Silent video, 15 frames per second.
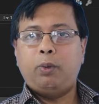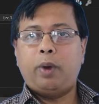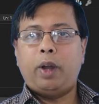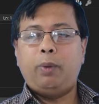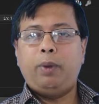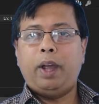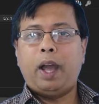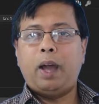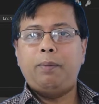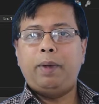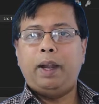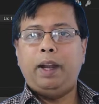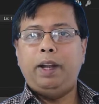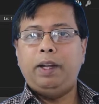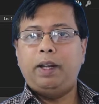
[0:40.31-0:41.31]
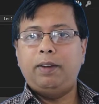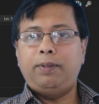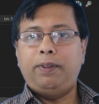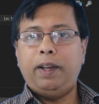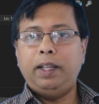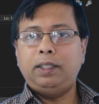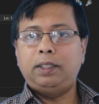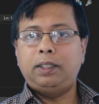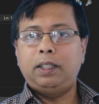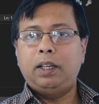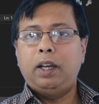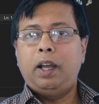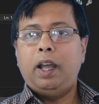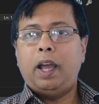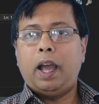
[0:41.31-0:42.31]
where we have an interface
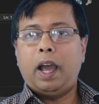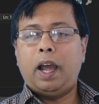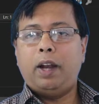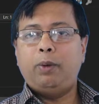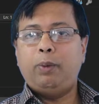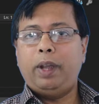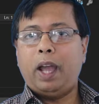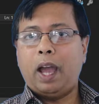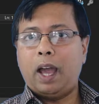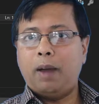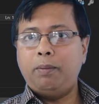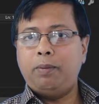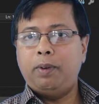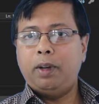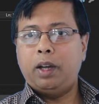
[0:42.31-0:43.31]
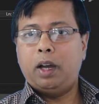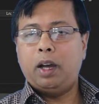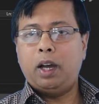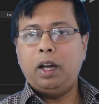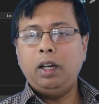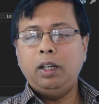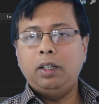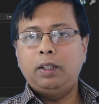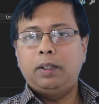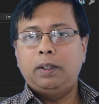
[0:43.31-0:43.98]
and we have a